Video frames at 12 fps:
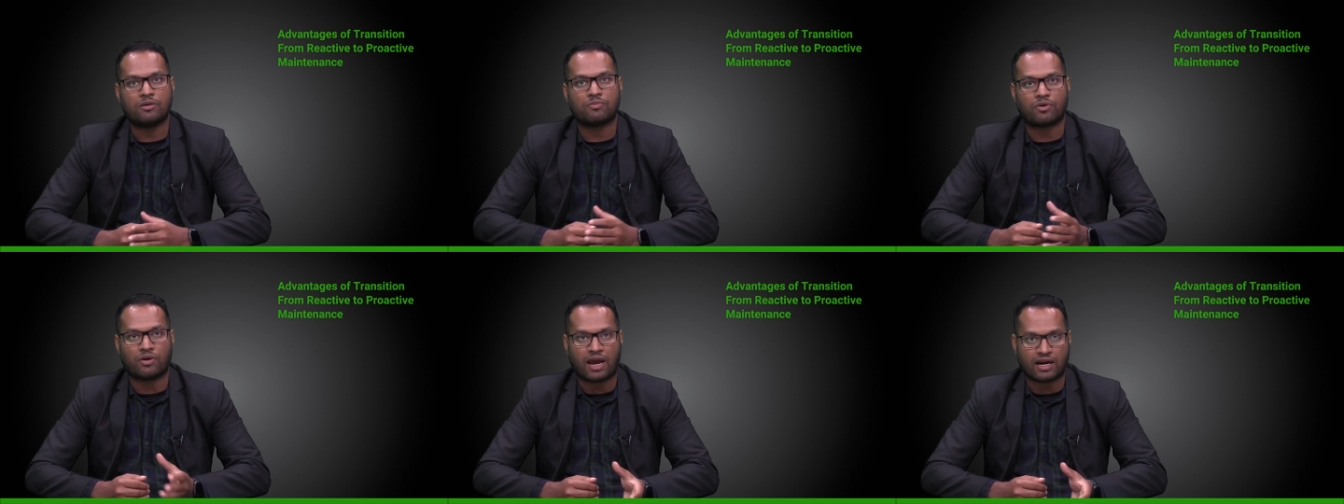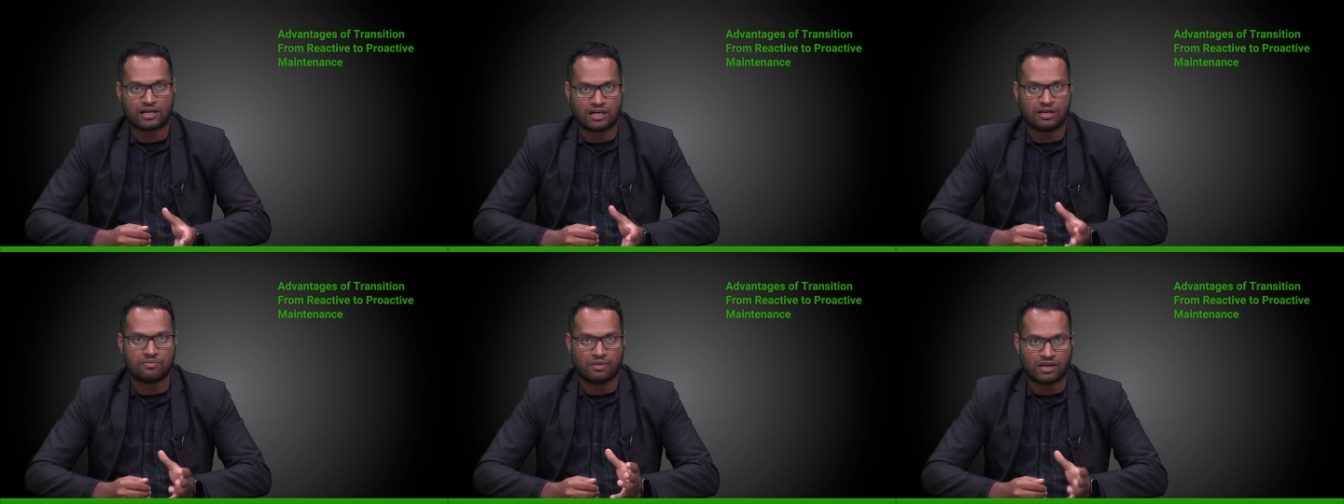
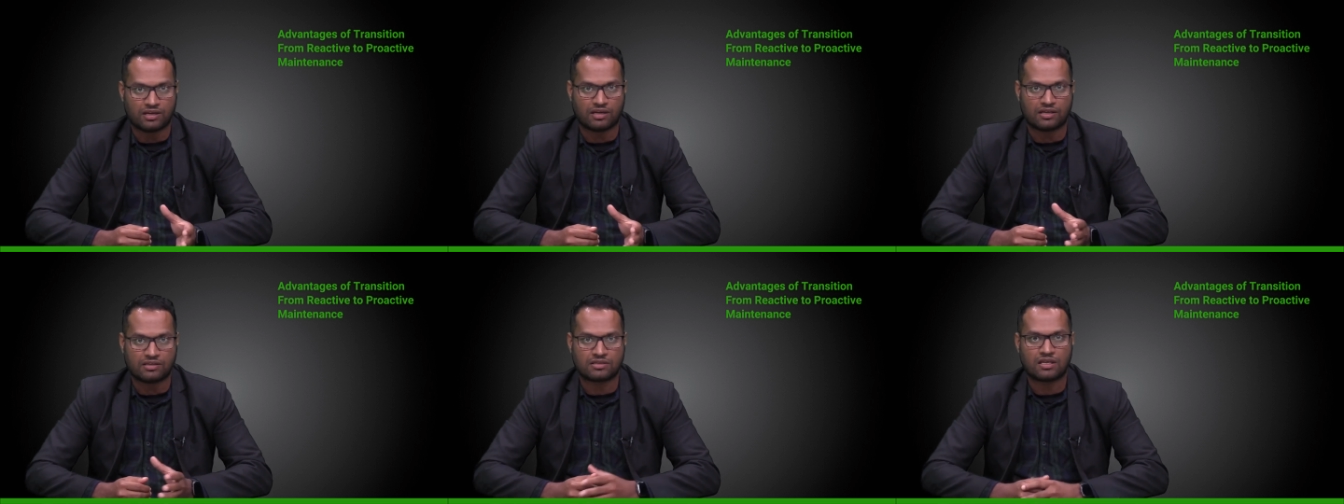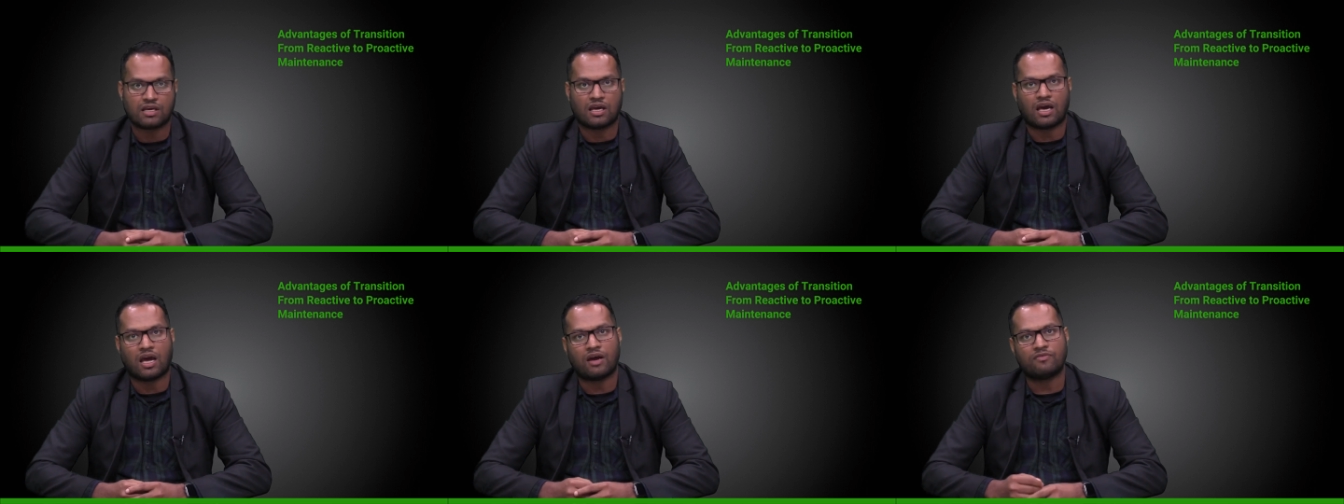proactive maintenance
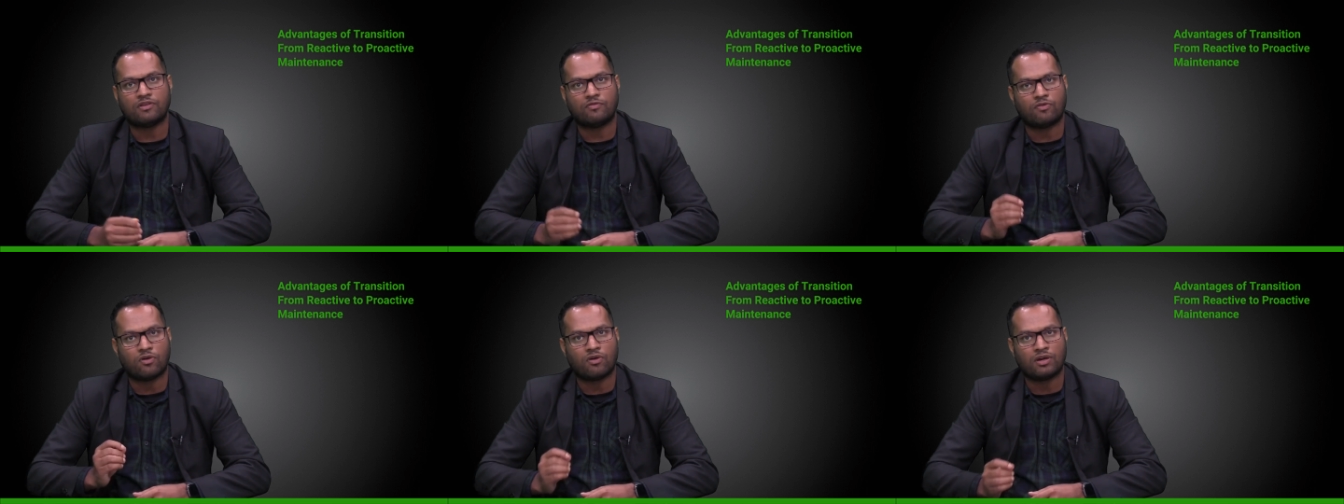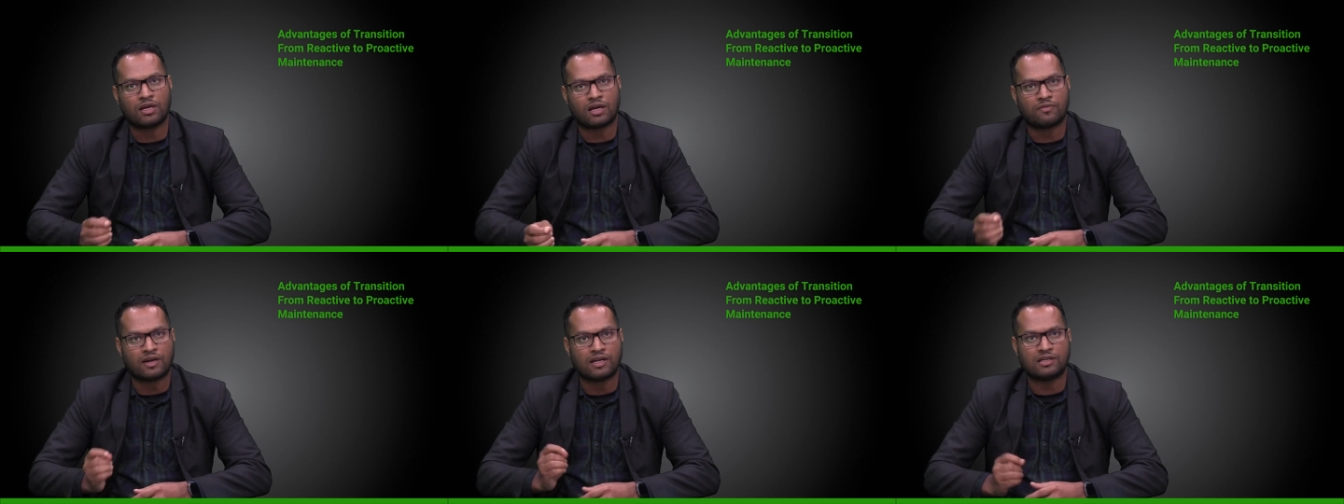have the following
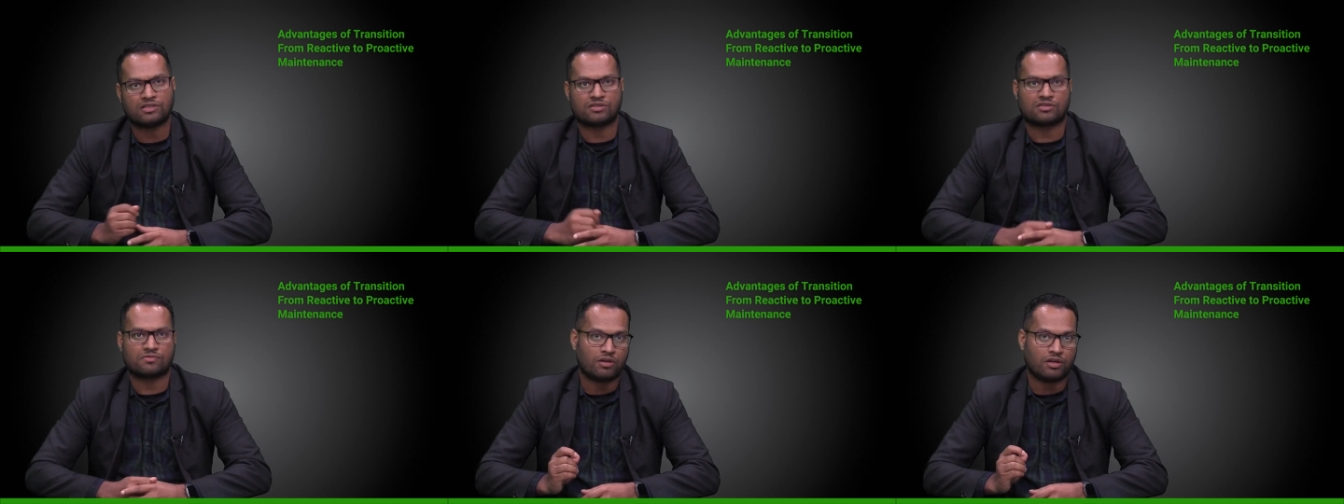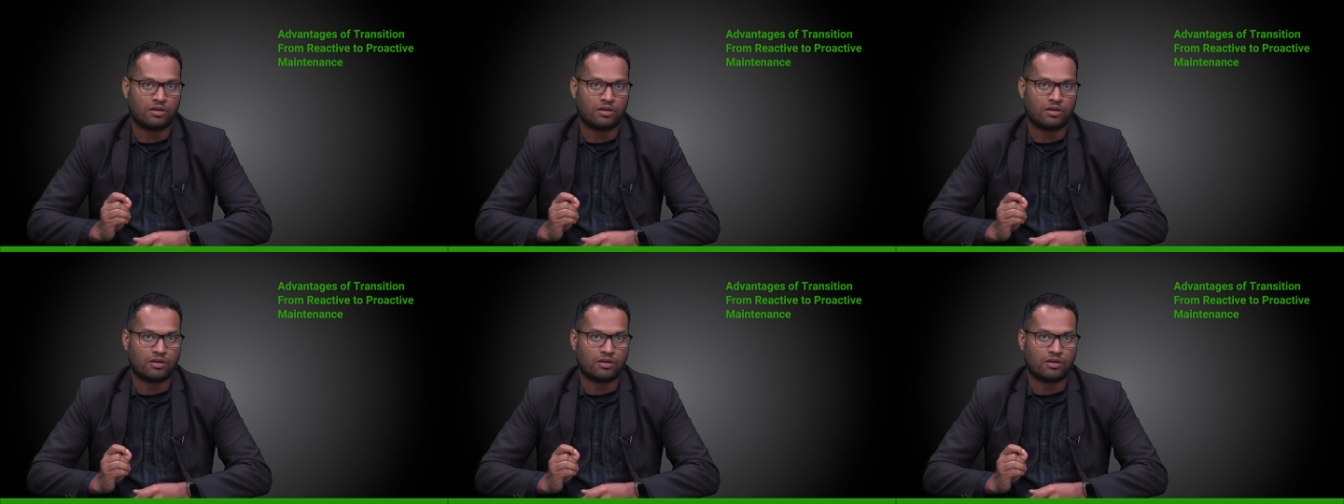advantages: